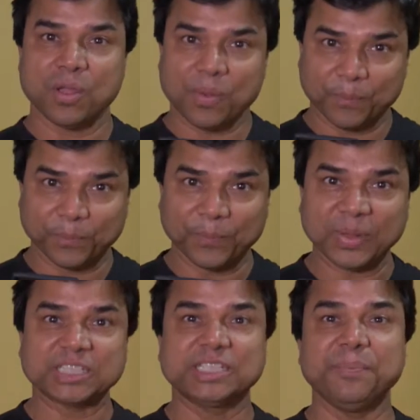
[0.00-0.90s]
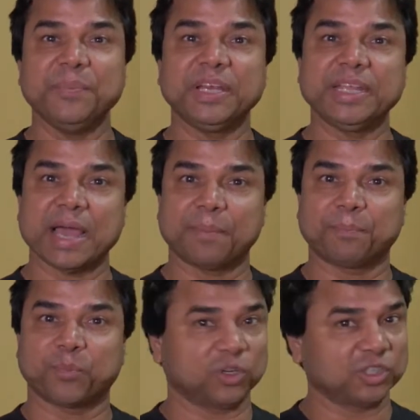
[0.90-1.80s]

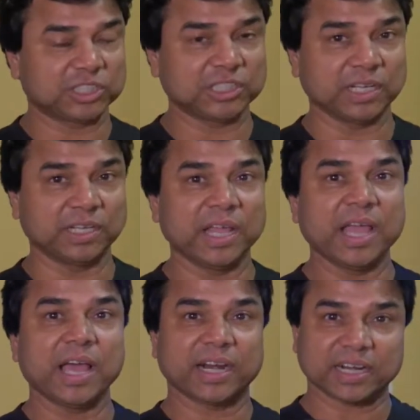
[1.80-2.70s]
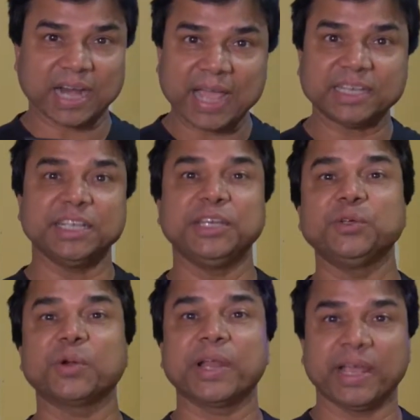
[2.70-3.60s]
multimedia production right in
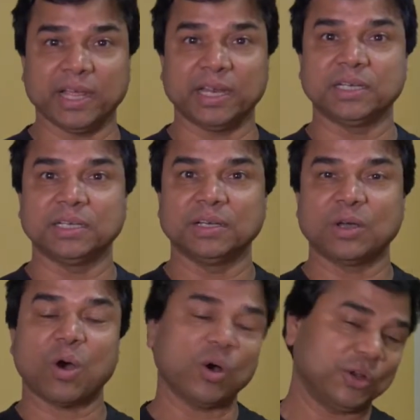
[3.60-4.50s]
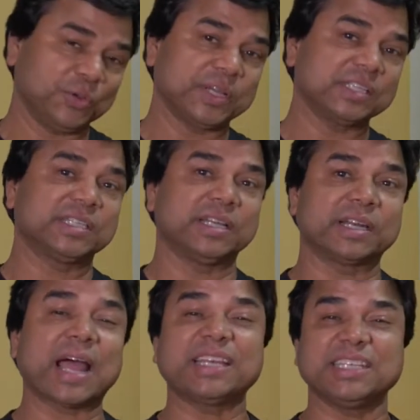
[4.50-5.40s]
your hand, or you can say
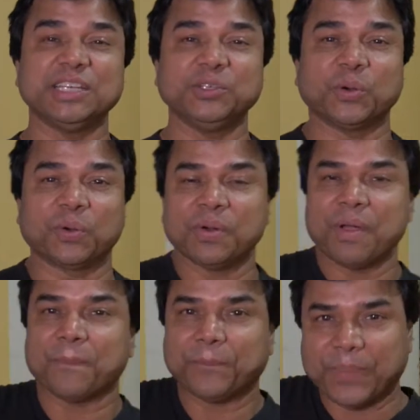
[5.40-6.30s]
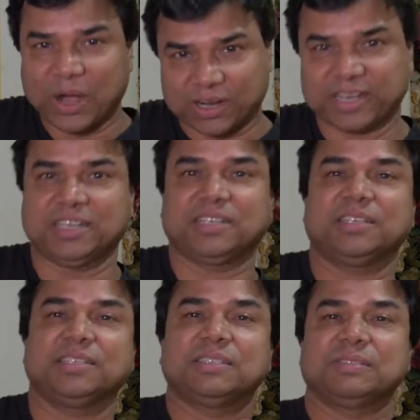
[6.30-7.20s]
right in your pocket.
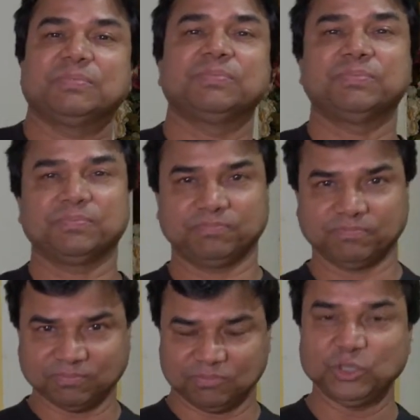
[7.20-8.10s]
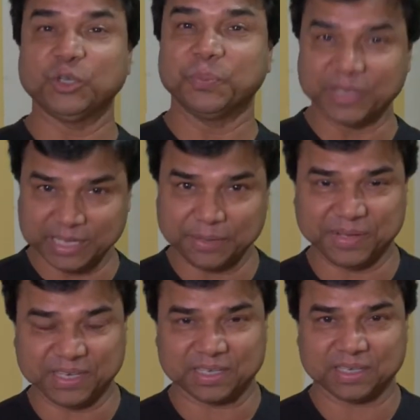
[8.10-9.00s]
Do you believe
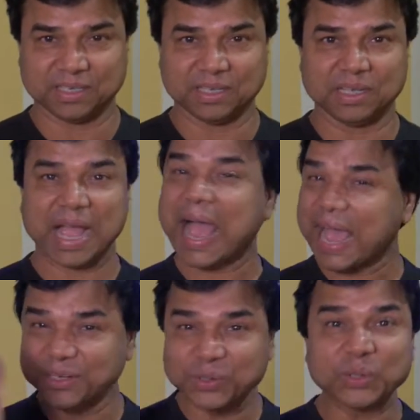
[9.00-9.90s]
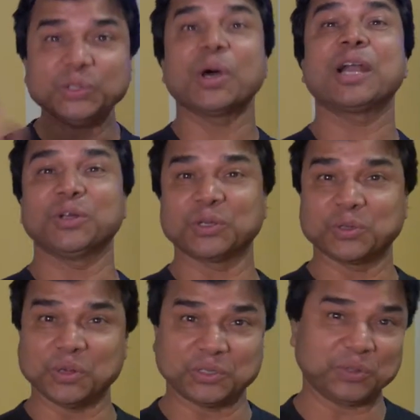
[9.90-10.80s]
it? I know you are not
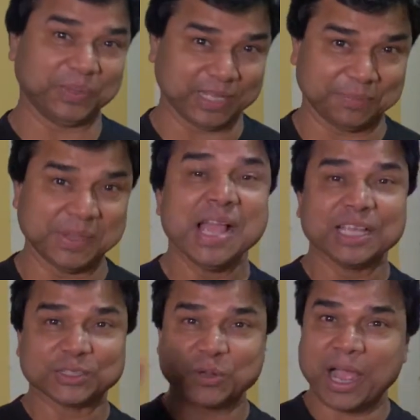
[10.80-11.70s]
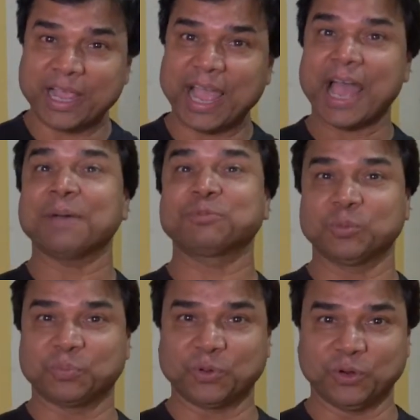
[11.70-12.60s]
going to believe, so I have to
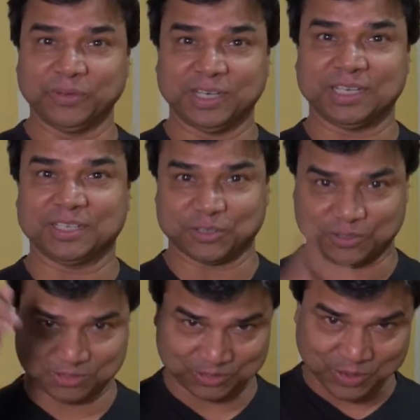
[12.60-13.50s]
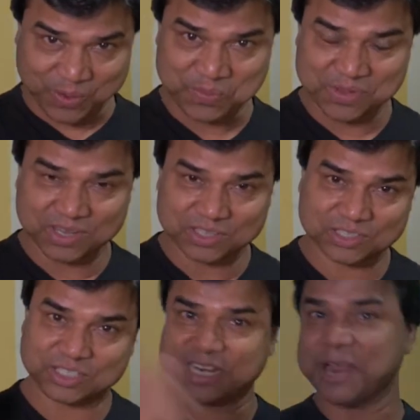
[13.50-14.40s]
prove it. So
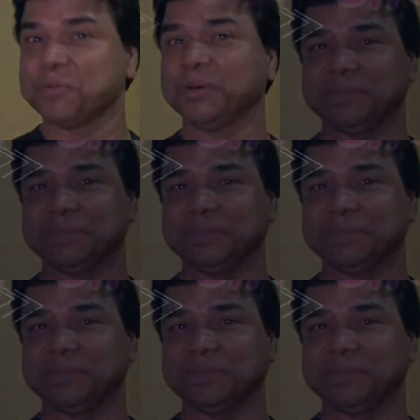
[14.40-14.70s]
stay with me.